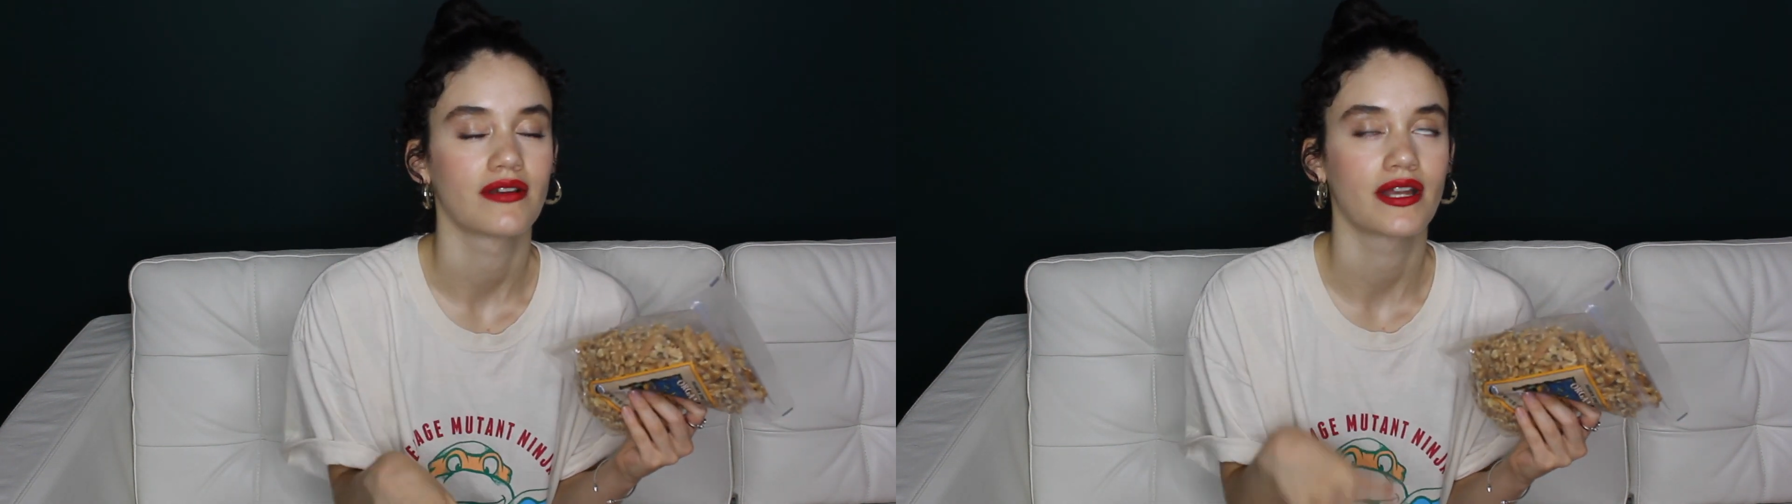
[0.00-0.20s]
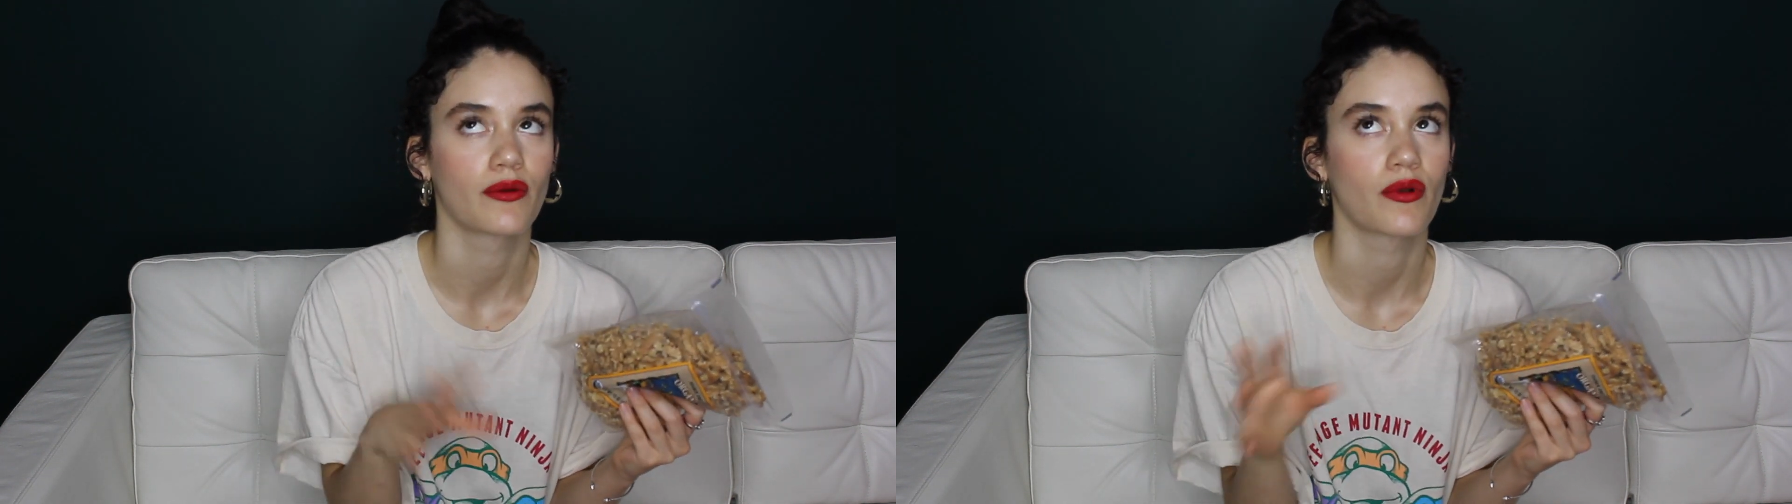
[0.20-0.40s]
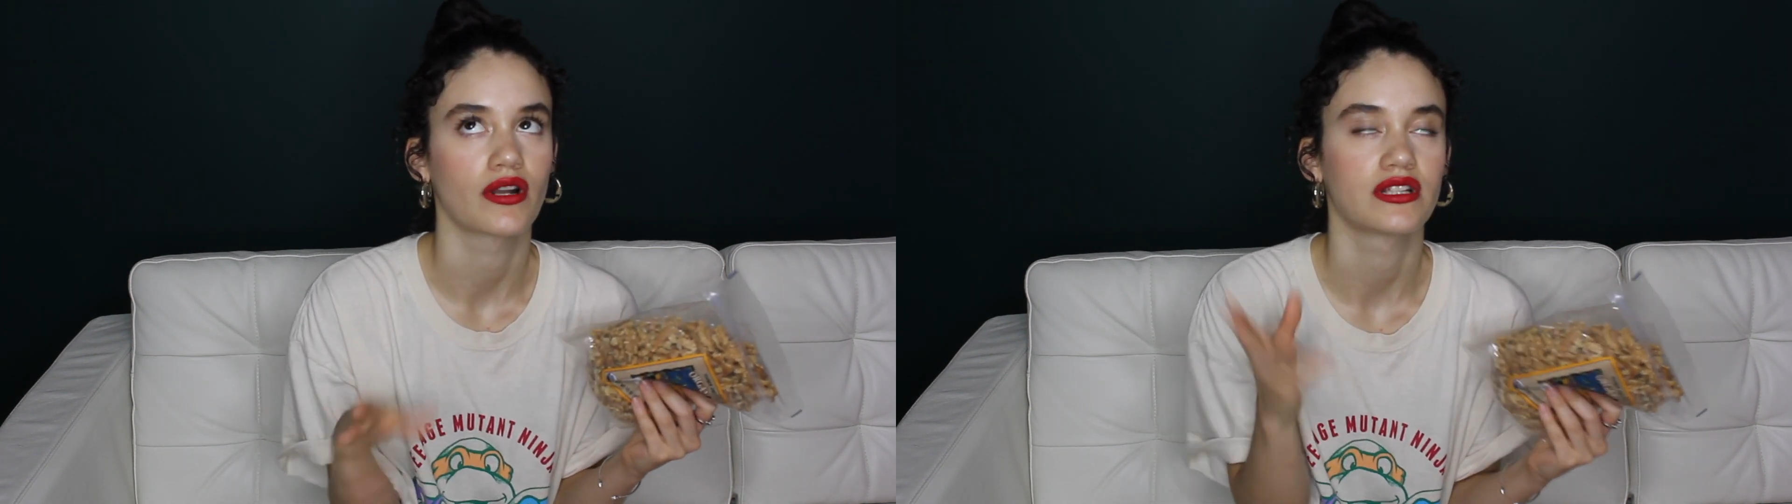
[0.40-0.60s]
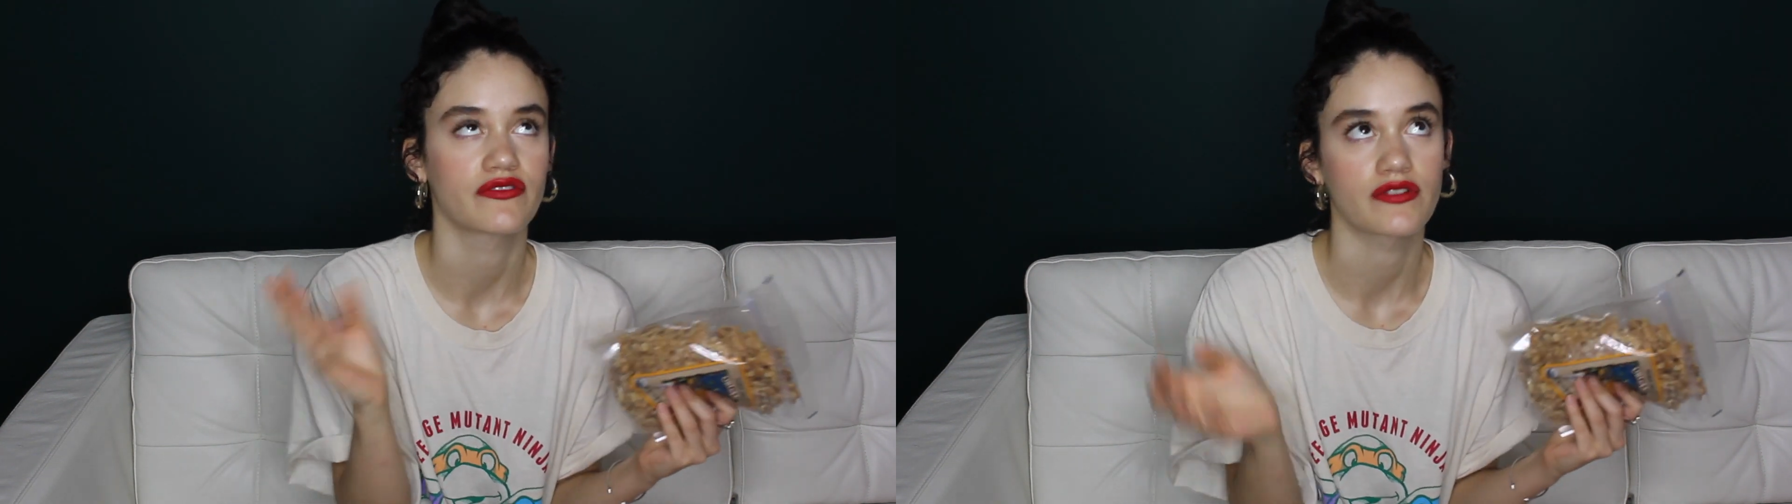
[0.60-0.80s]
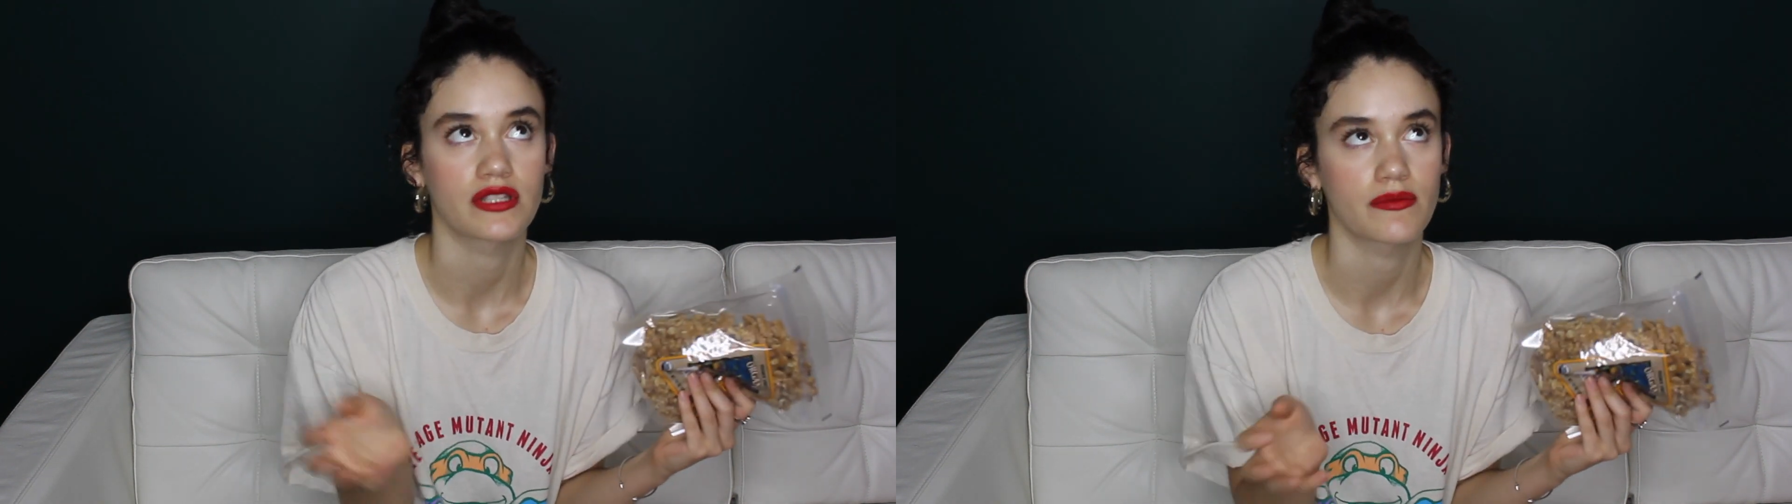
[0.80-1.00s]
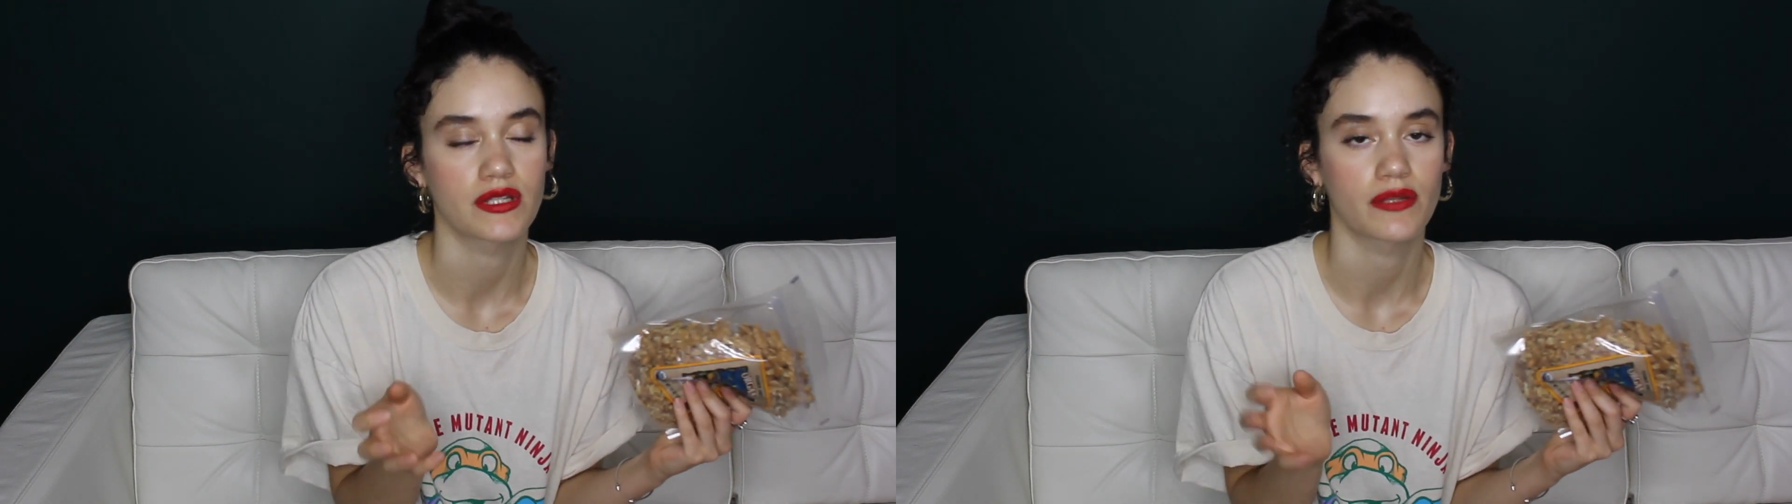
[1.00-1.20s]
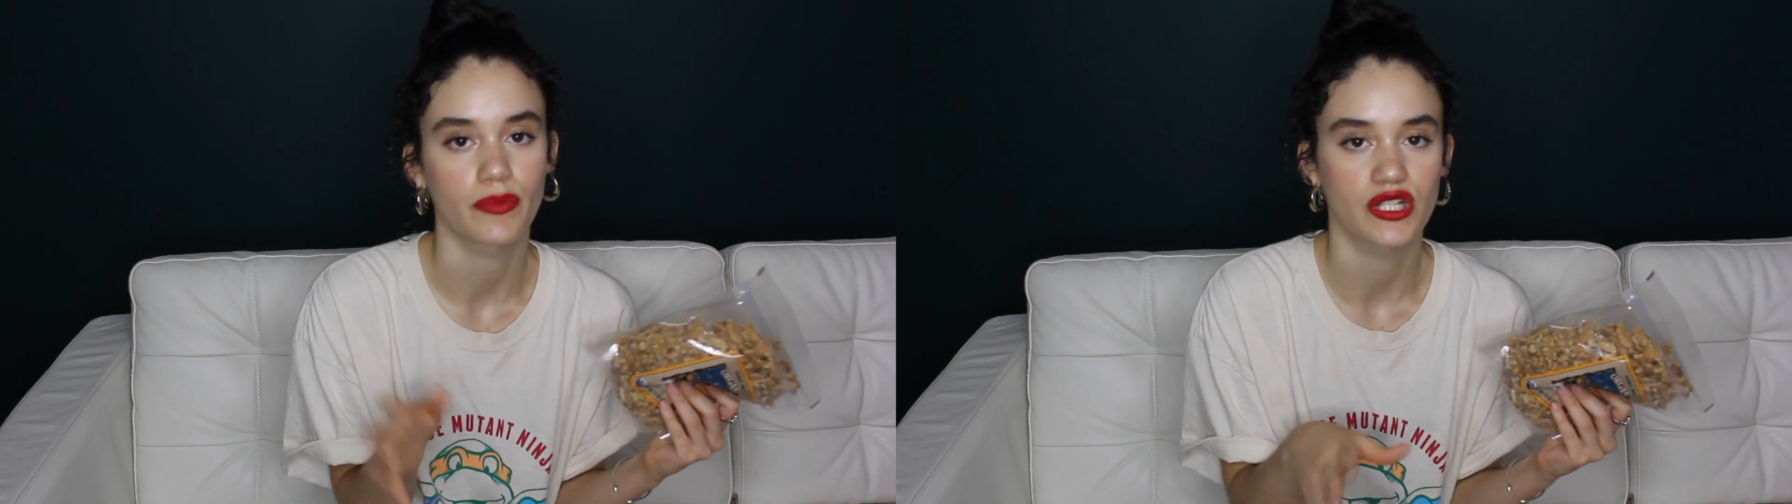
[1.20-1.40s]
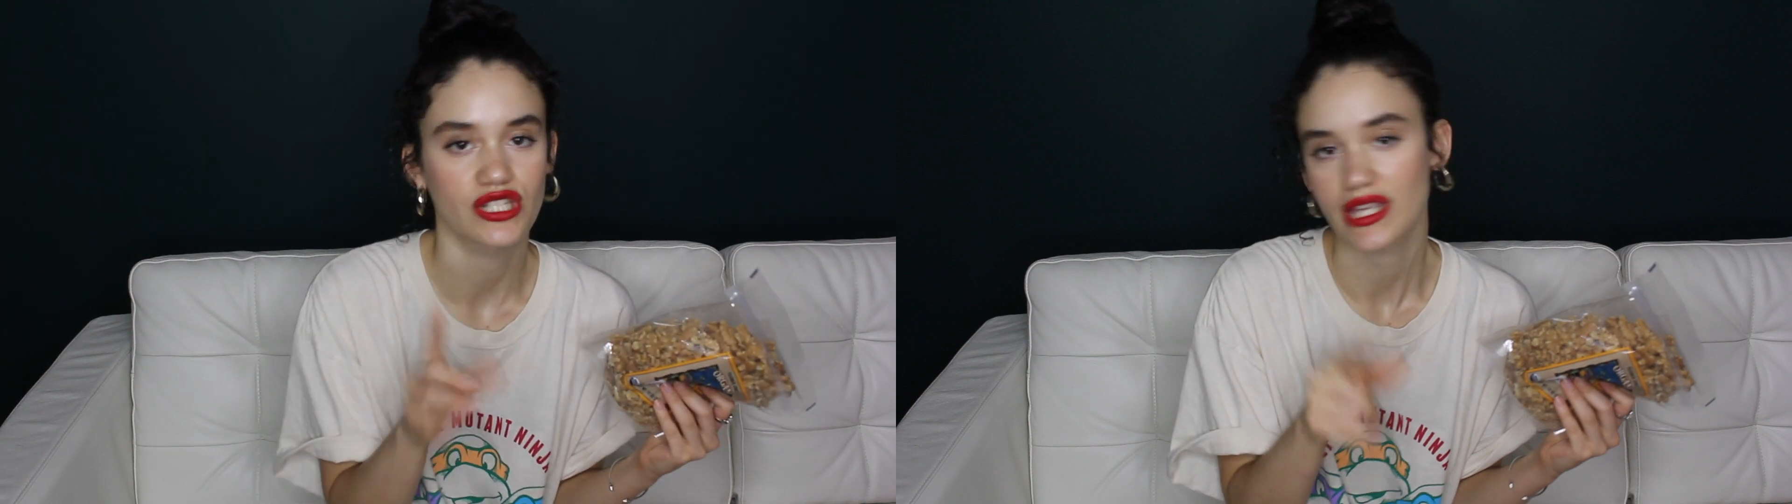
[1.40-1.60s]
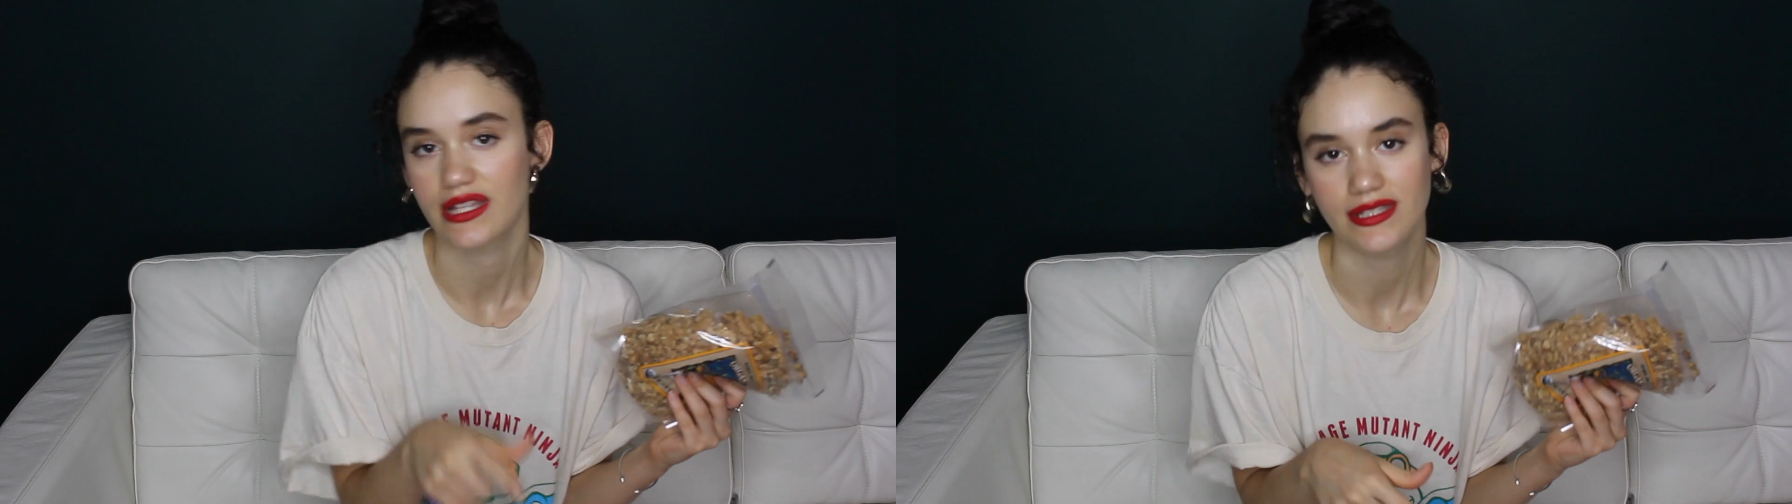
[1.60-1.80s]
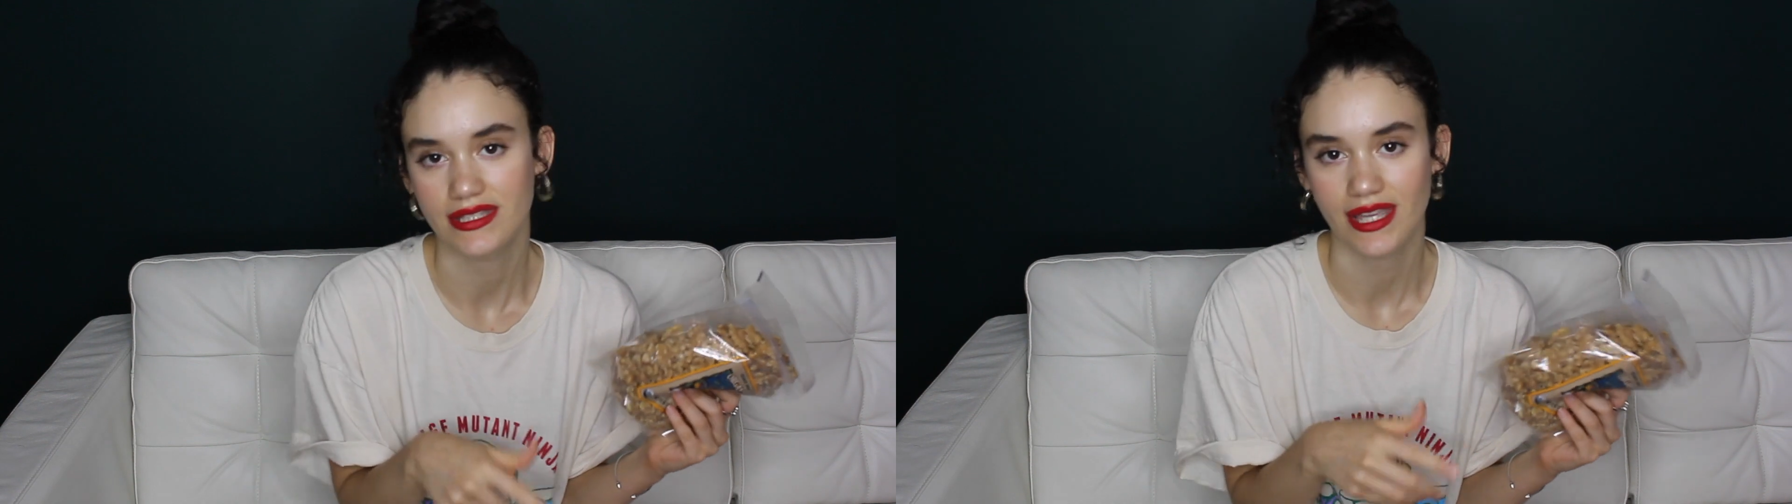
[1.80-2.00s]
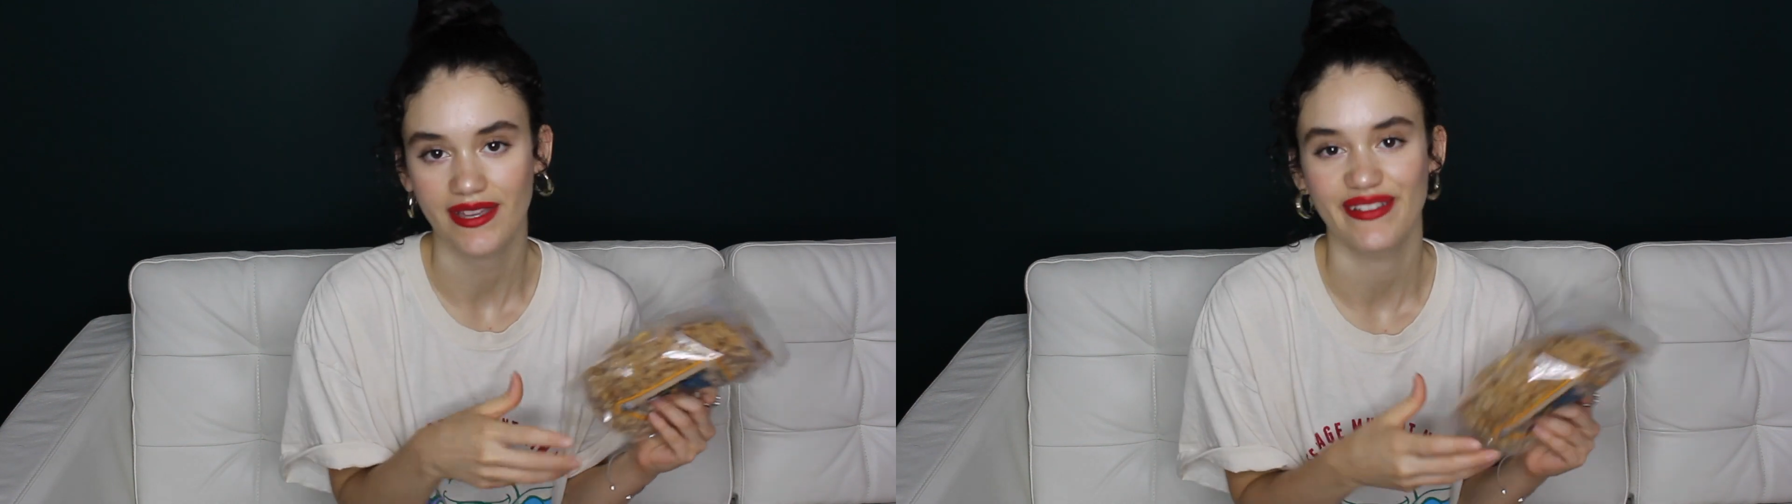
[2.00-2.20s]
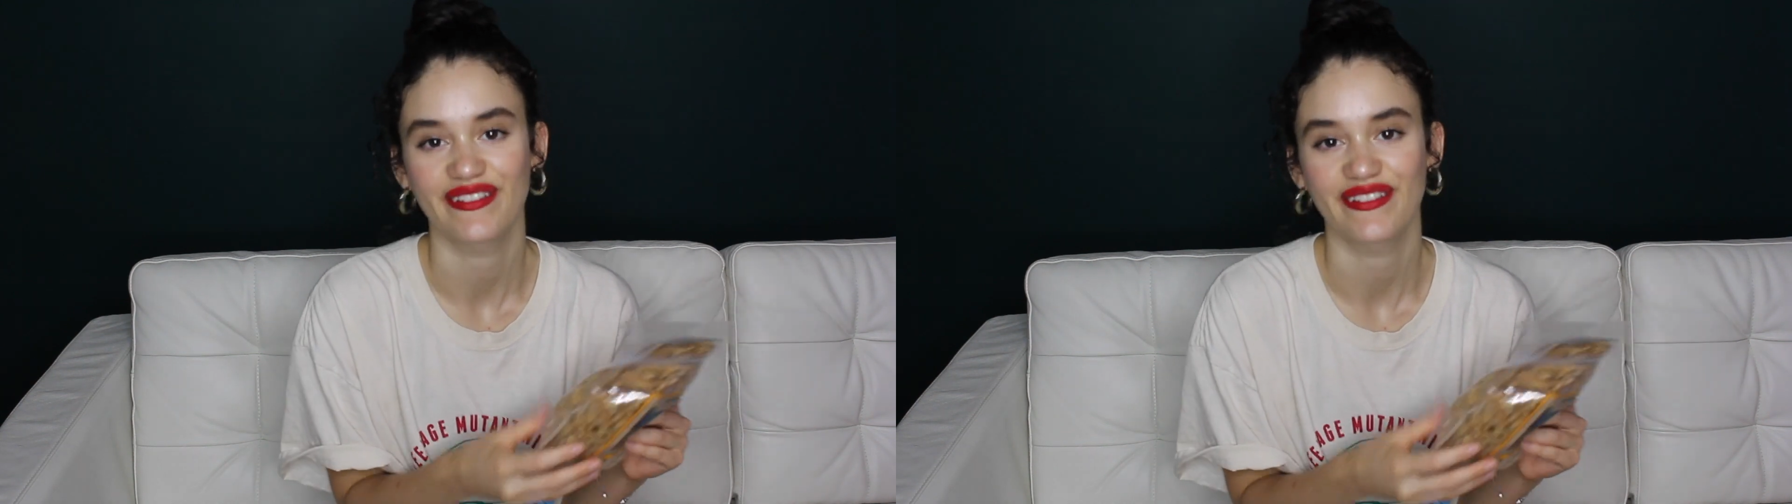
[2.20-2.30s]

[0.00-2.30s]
I know we're on a different subject, but just had to say it.